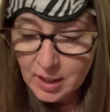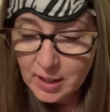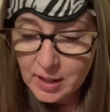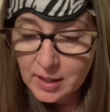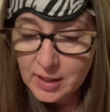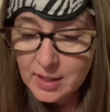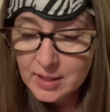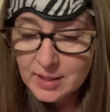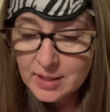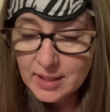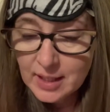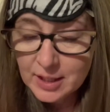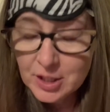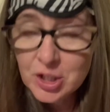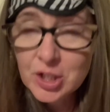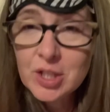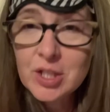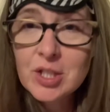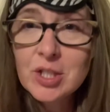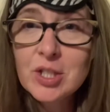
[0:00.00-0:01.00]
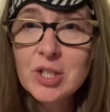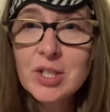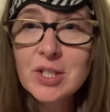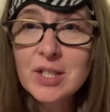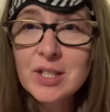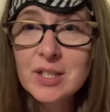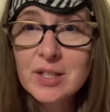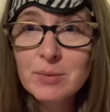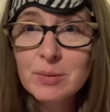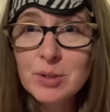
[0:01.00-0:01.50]
this section,
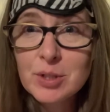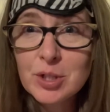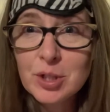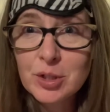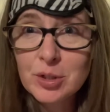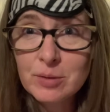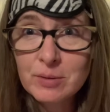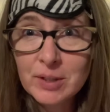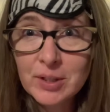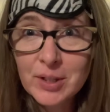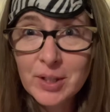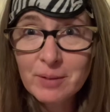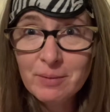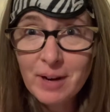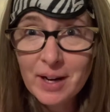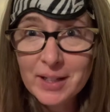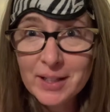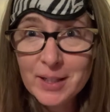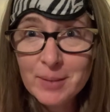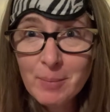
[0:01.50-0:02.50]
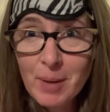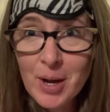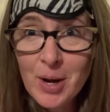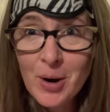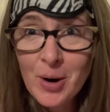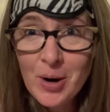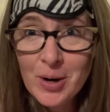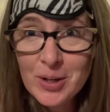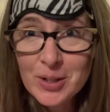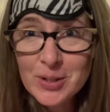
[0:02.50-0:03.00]
Jesus was just really wrecking my
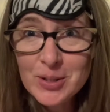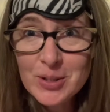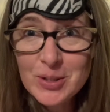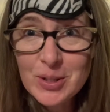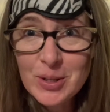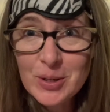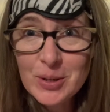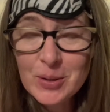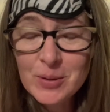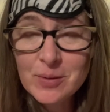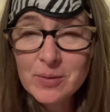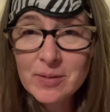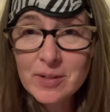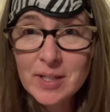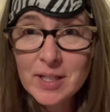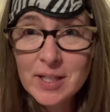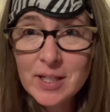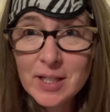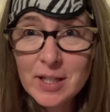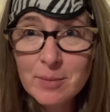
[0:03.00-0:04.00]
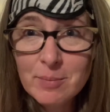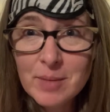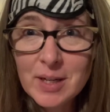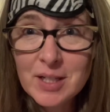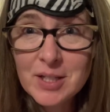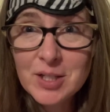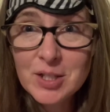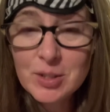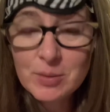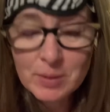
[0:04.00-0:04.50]
heart. So I
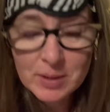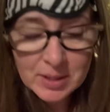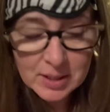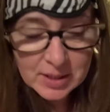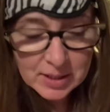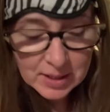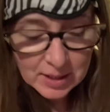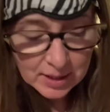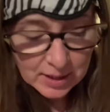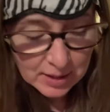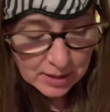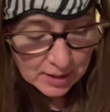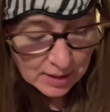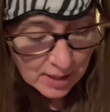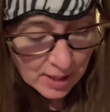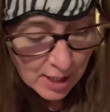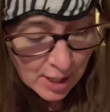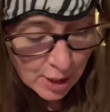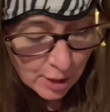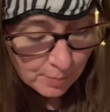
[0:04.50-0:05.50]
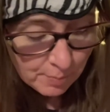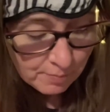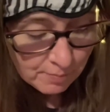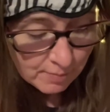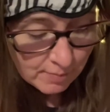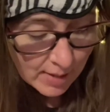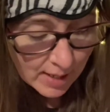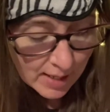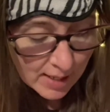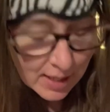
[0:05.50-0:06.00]
just wanted to come
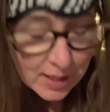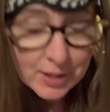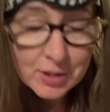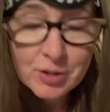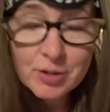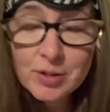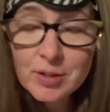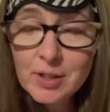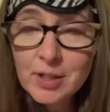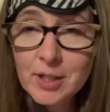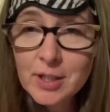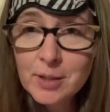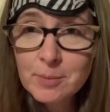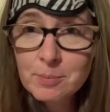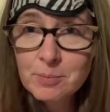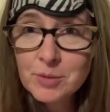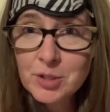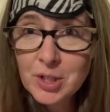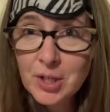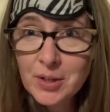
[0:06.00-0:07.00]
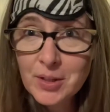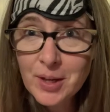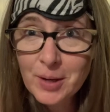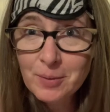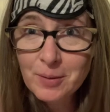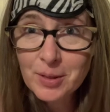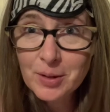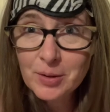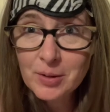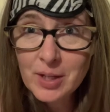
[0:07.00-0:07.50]
and share that
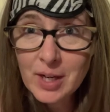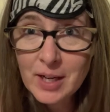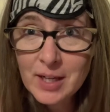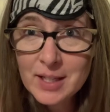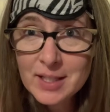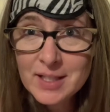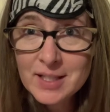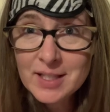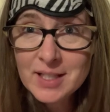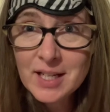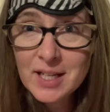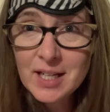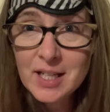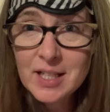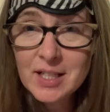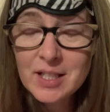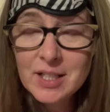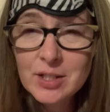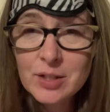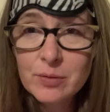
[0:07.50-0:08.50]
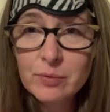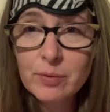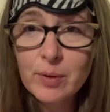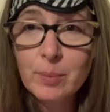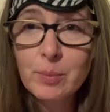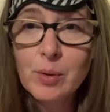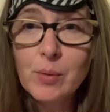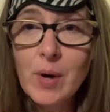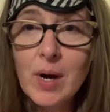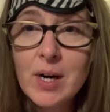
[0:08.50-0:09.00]
with you guys. Today is
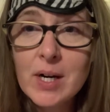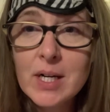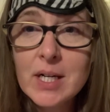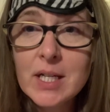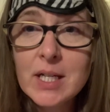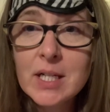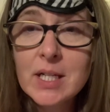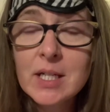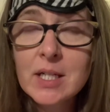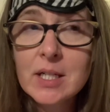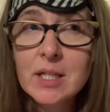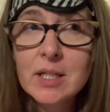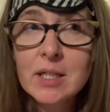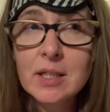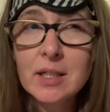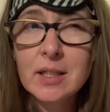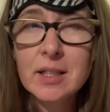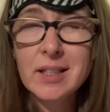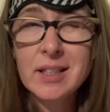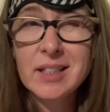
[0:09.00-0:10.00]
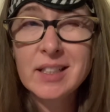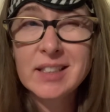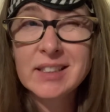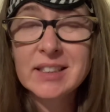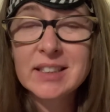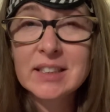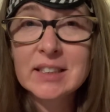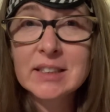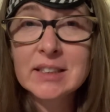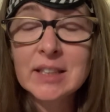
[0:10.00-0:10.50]
February
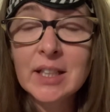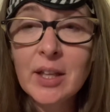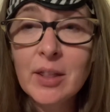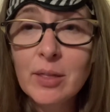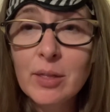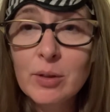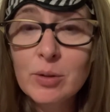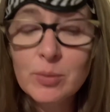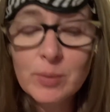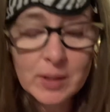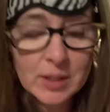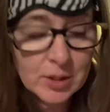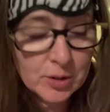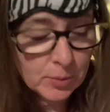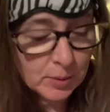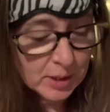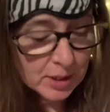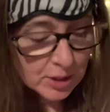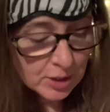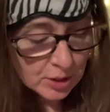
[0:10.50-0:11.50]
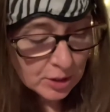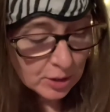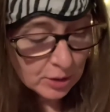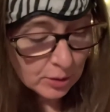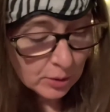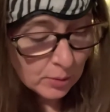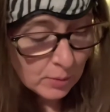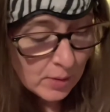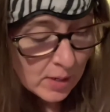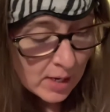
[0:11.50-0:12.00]
16th,
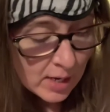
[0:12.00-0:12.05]
2022,